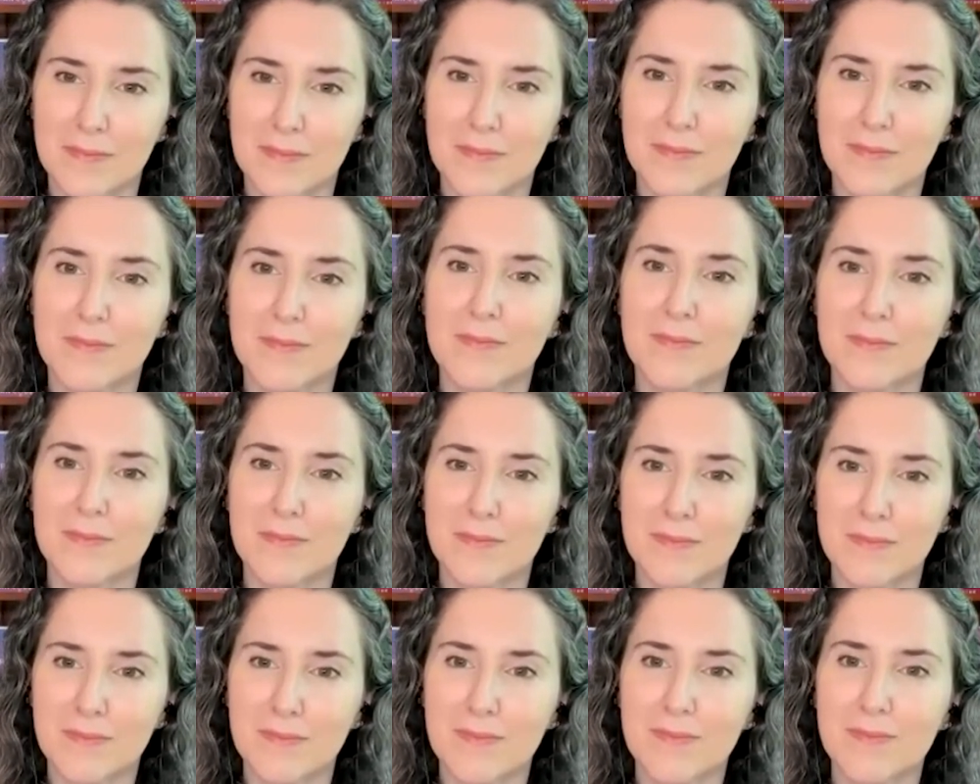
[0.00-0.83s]

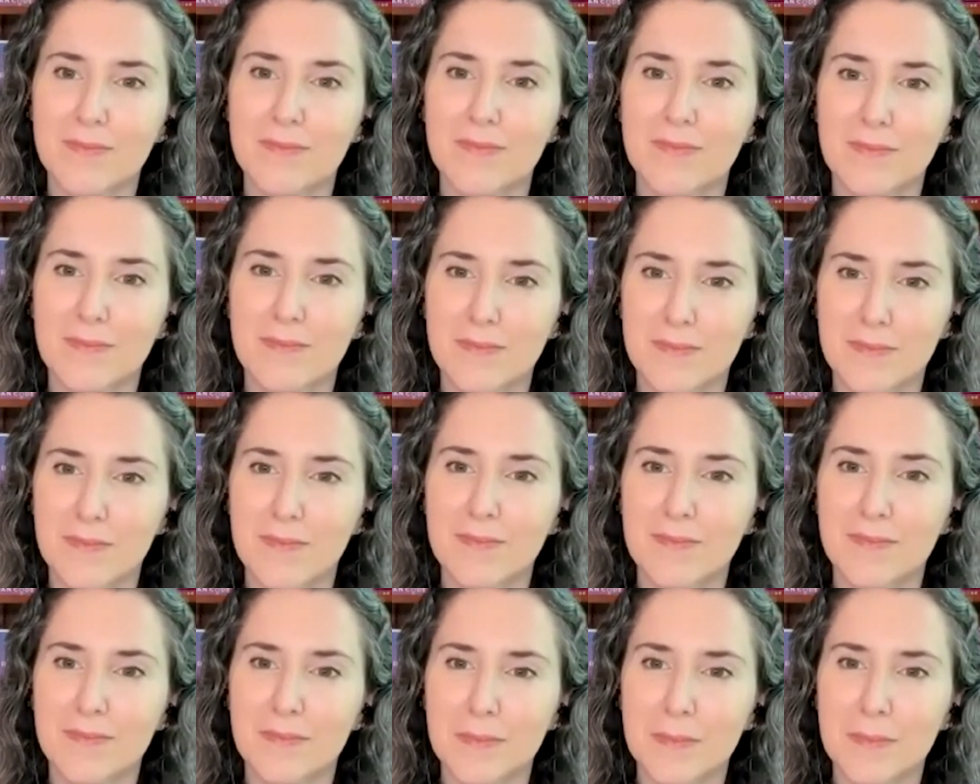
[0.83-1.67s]

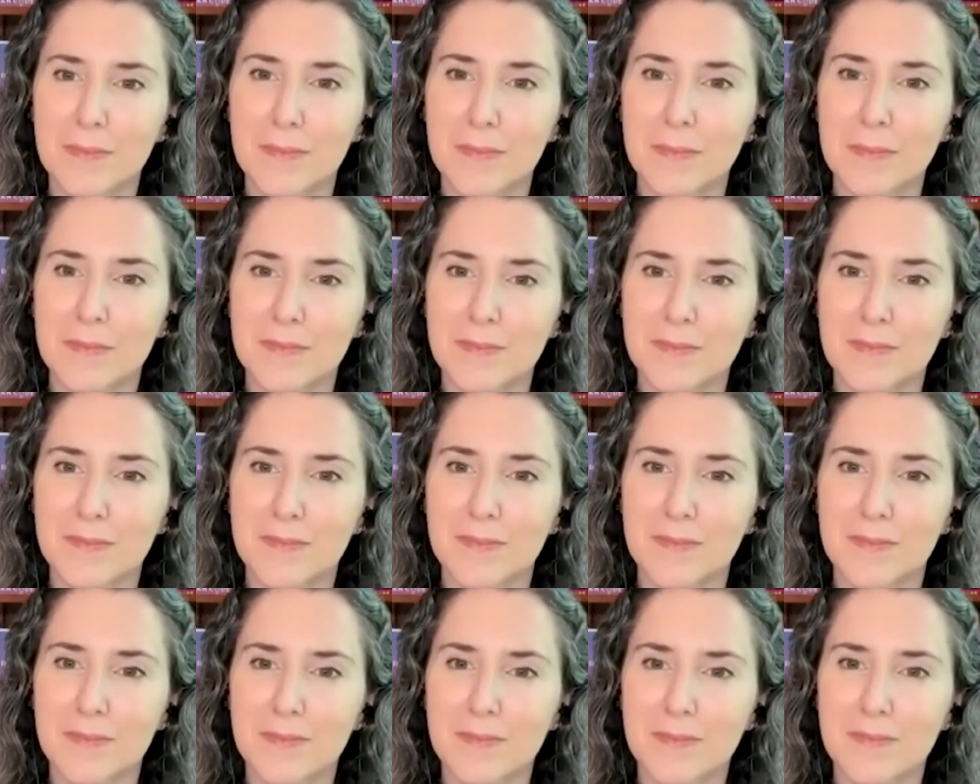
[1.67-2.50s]

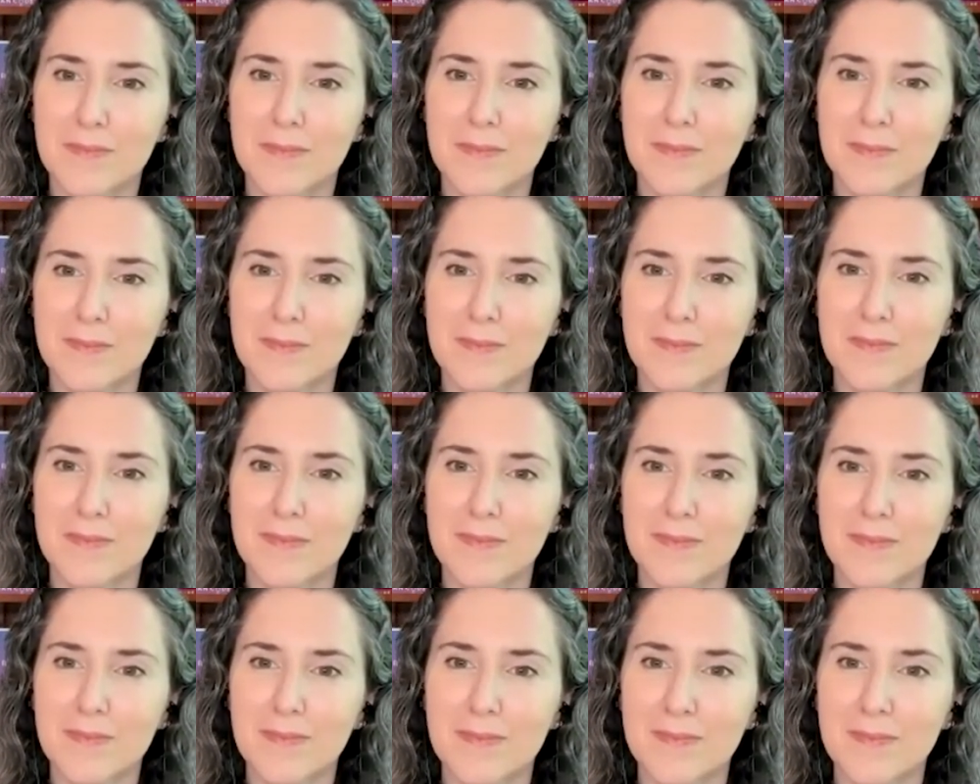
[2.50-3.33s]

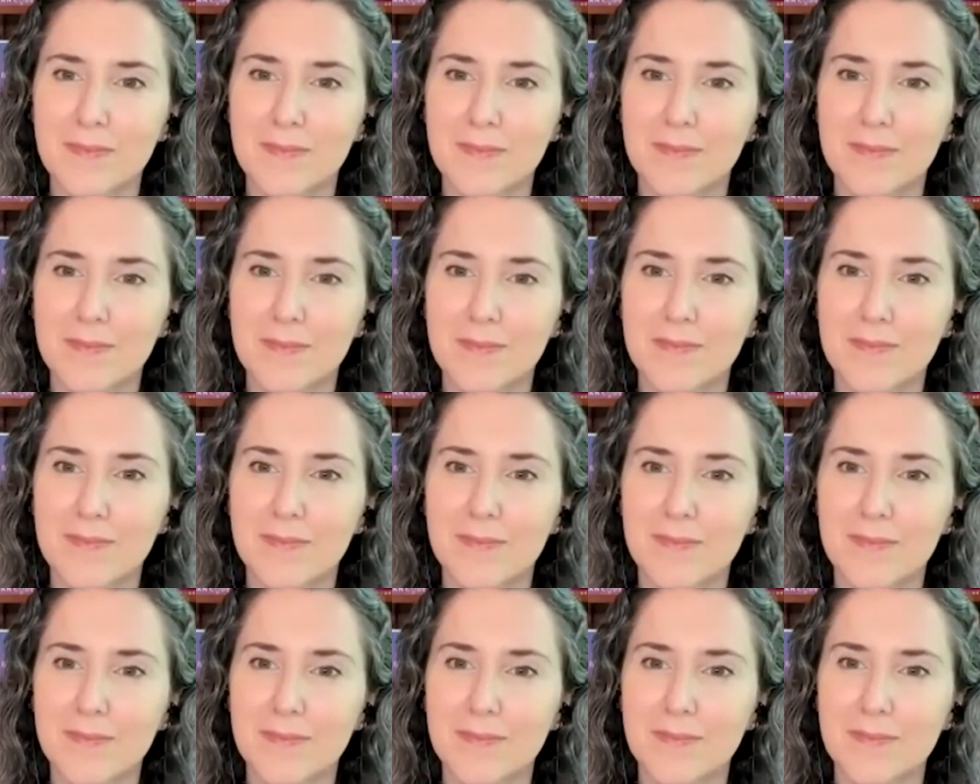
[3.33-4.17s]

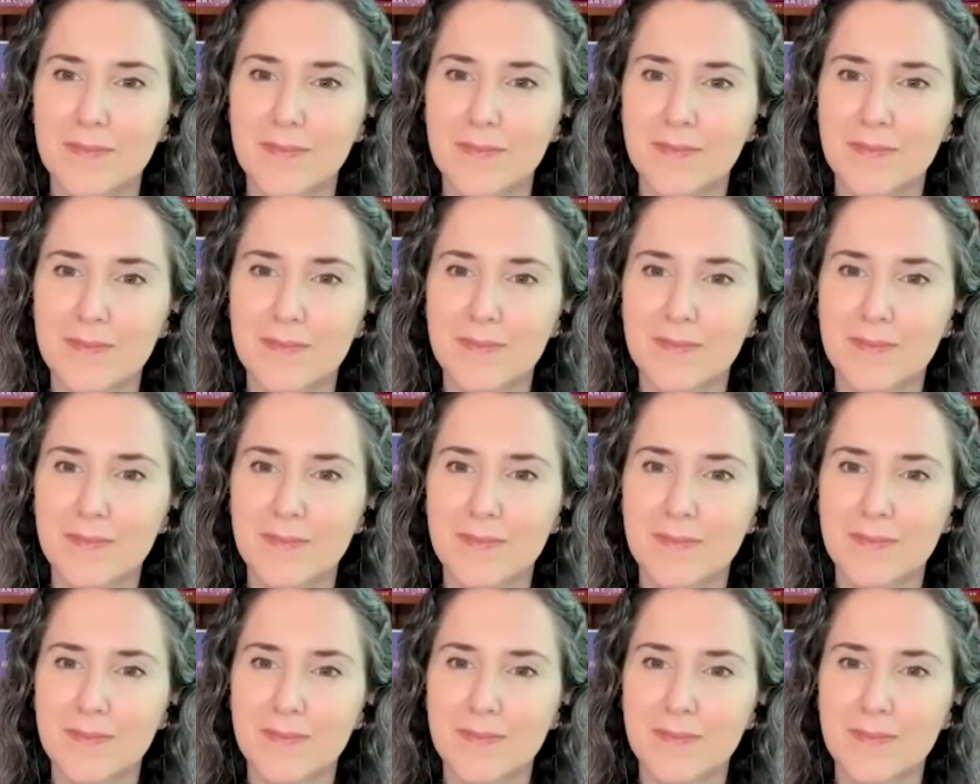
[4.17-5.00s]
No words are spoken by the person on screen.